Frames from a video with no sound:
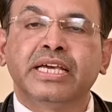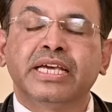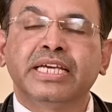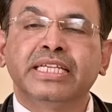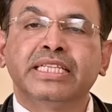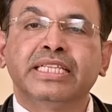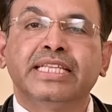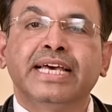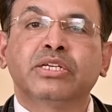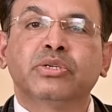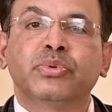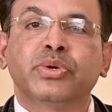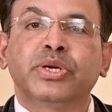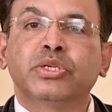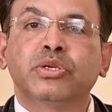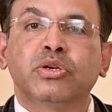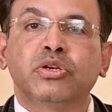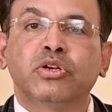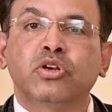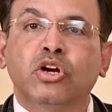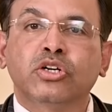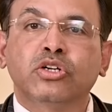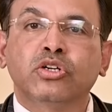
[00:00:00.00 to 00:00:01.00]
In that way, it
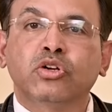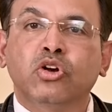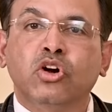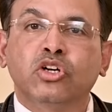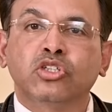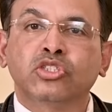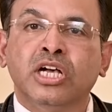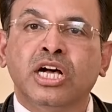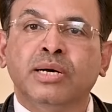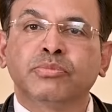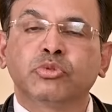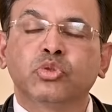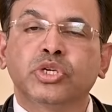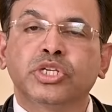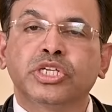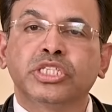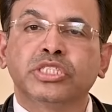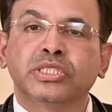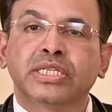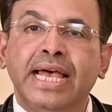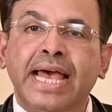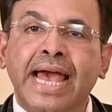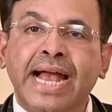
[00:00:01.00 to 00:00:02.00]
will not cause harm. So it
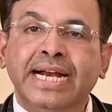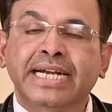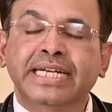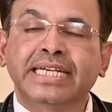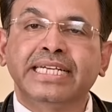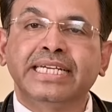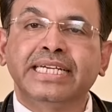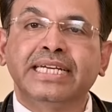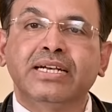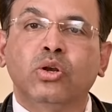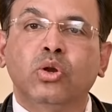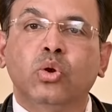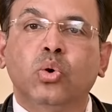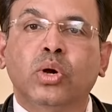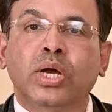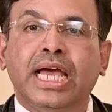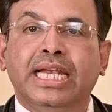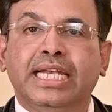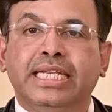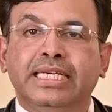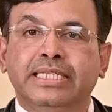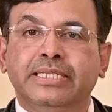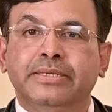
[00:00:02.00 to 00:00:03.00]
is acting
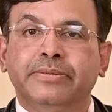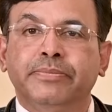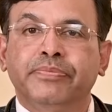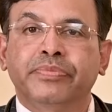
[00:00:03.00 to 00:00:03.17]
locally.